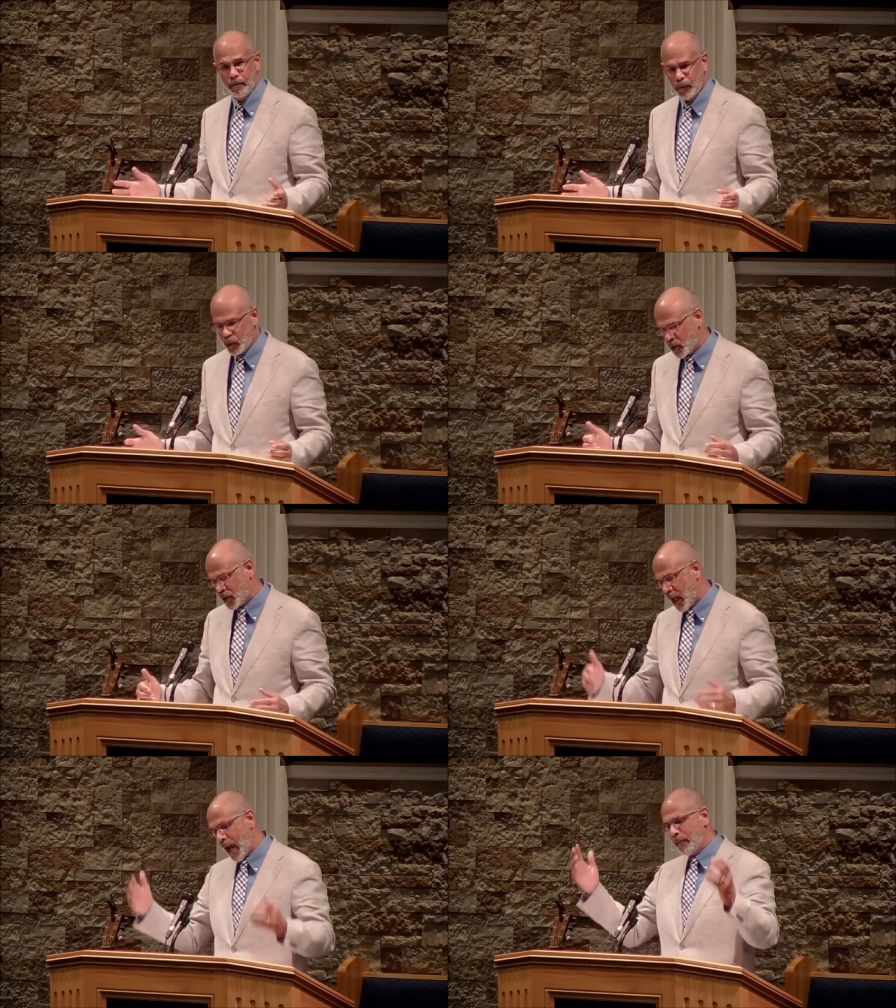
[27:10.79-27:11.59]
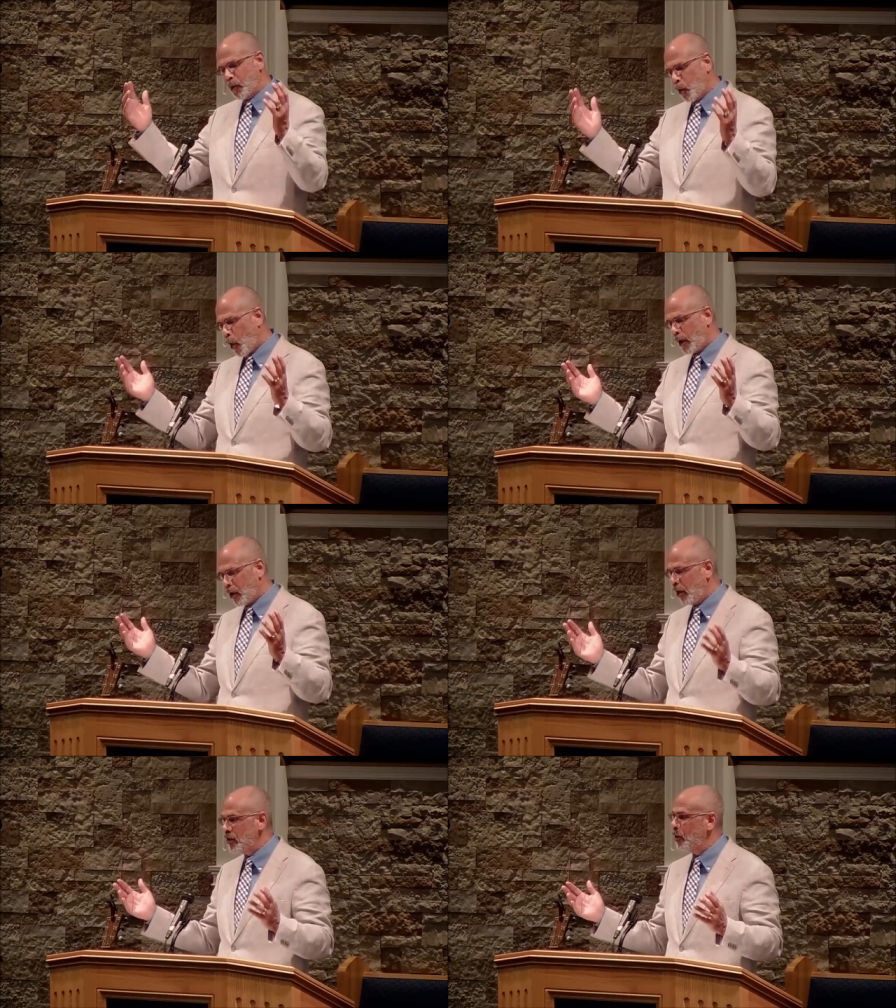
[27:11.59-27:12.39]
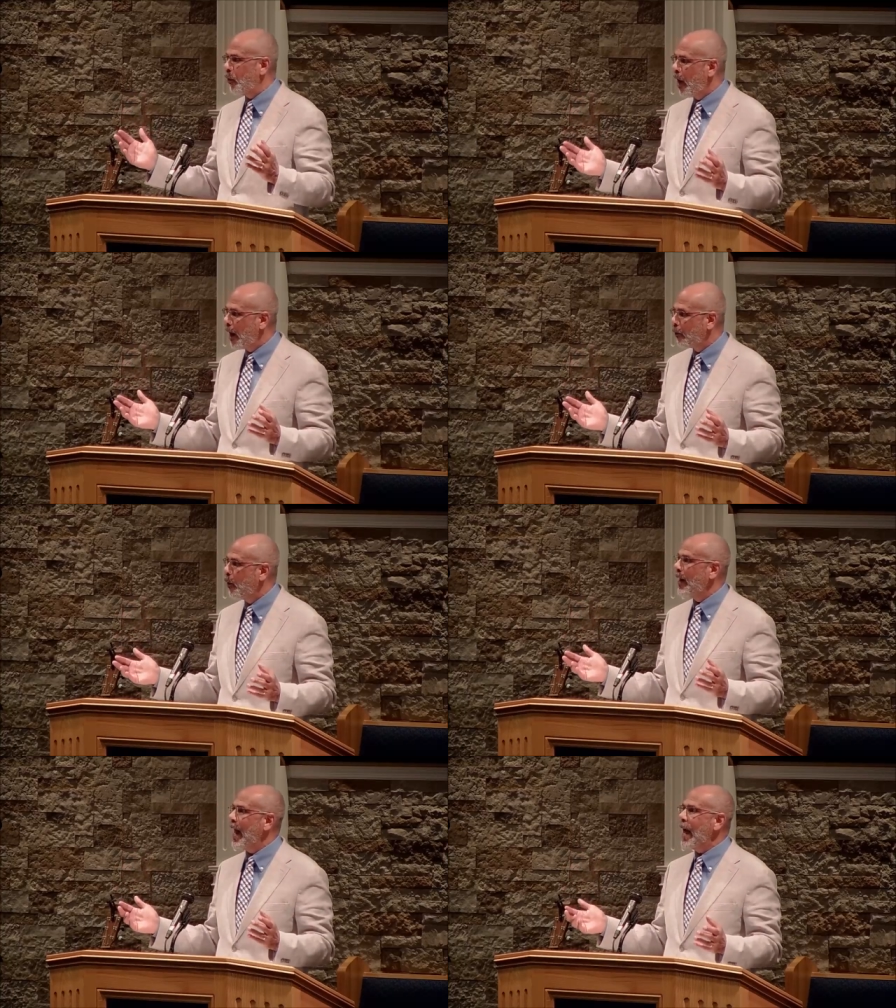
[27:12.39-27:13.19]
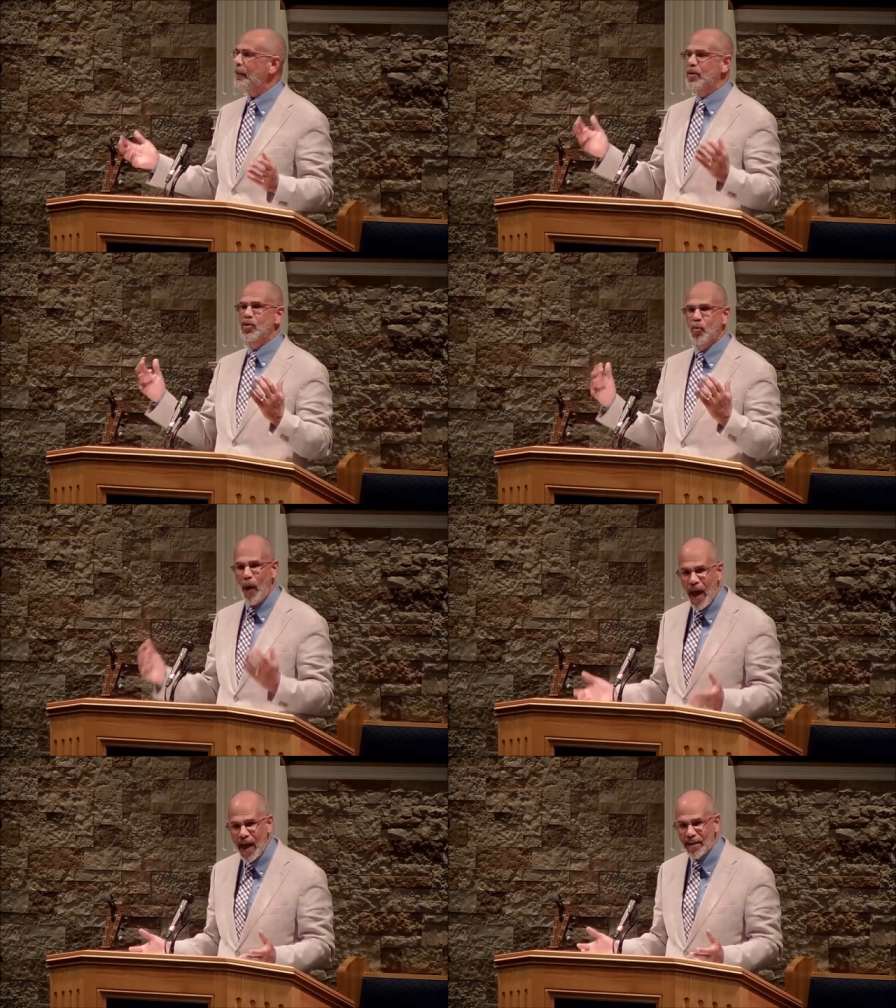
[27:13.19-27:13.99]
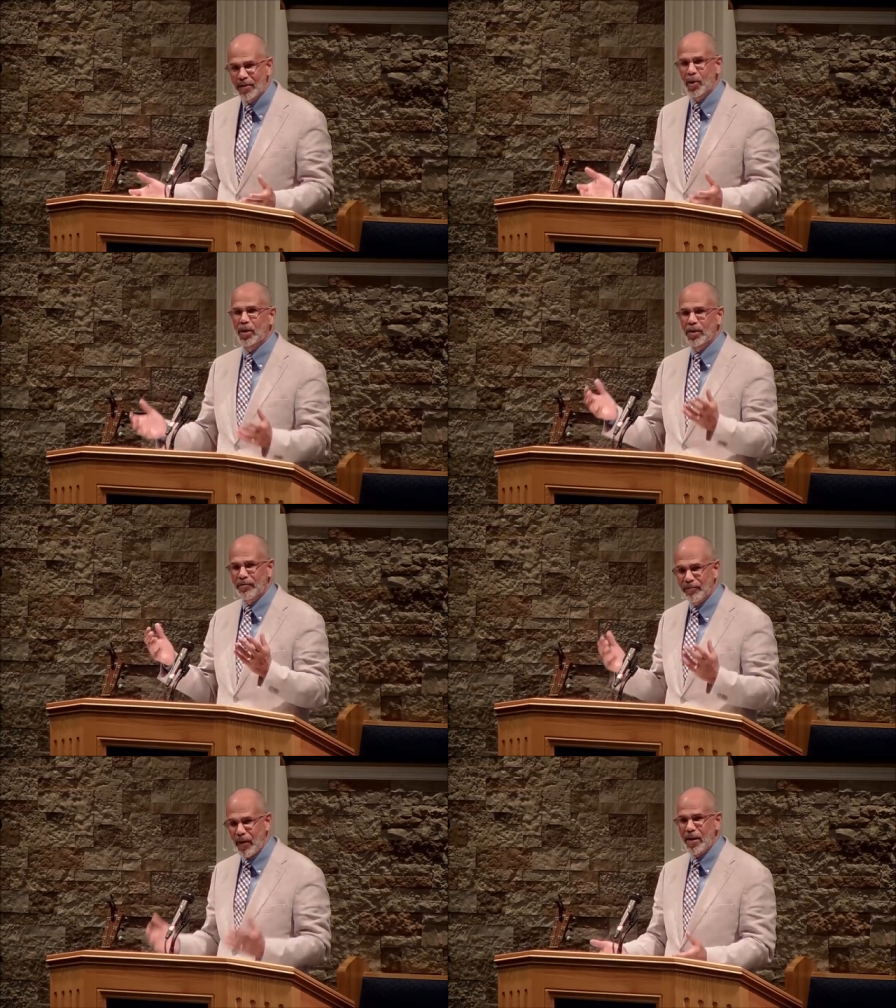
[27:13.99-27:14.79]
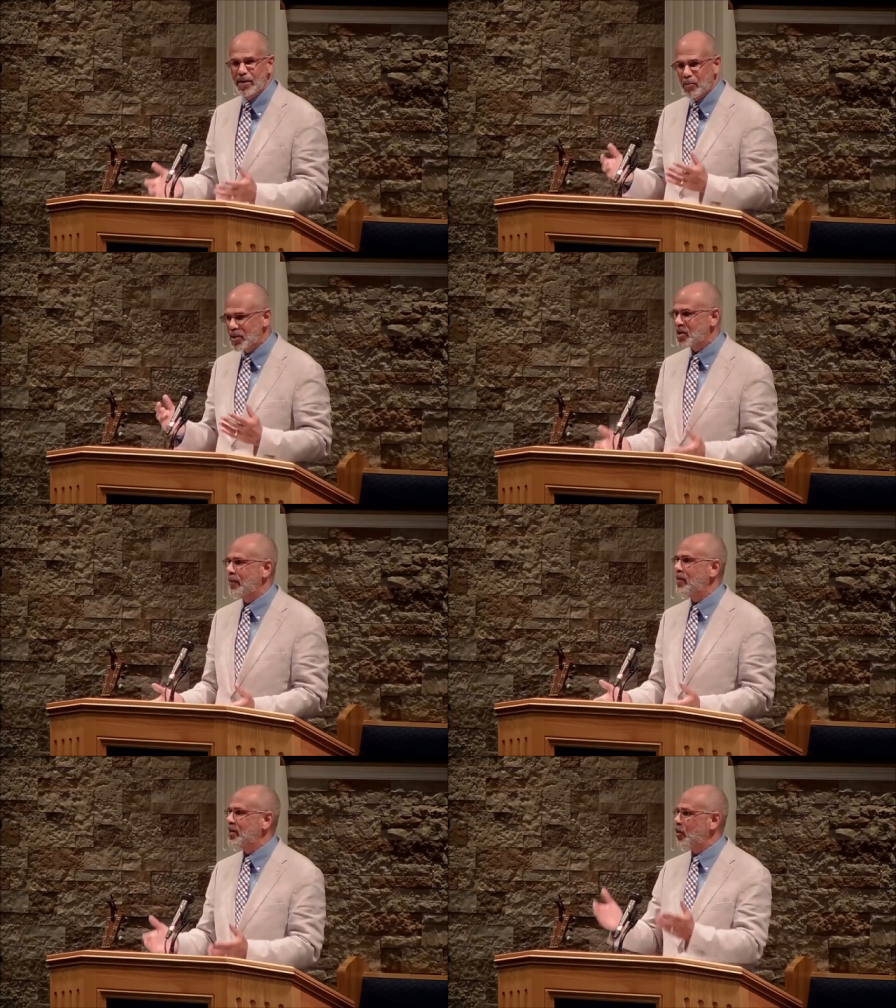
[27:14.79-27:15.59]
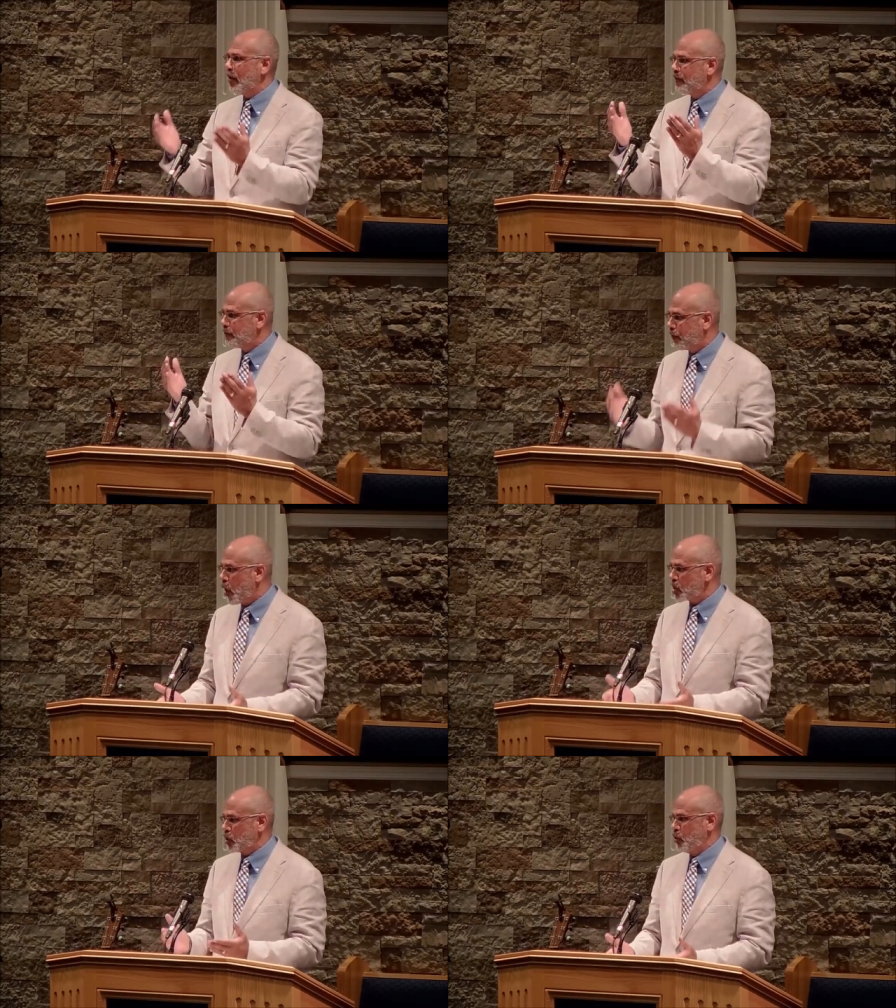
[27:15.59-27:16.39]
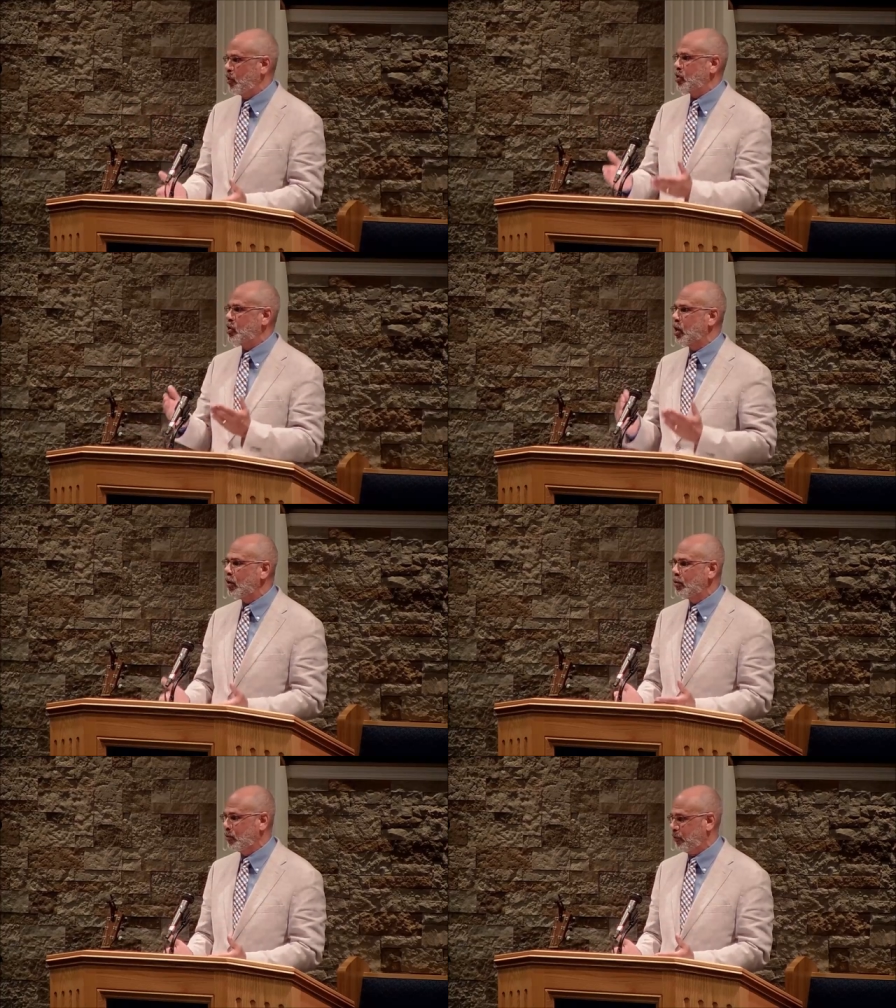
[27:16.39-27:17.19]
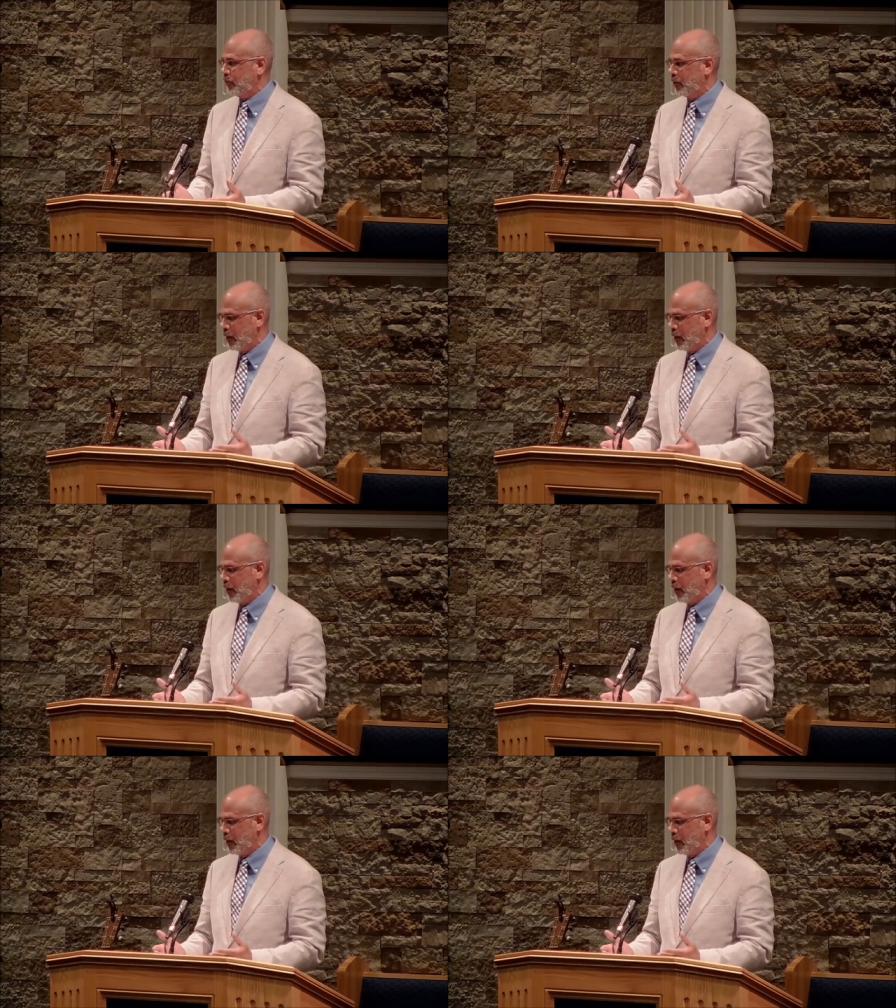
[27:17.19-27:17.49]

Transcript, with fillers: You can say, I'm loyal all you want. Well, what happens when you're confronted with something that's going to force you to choose?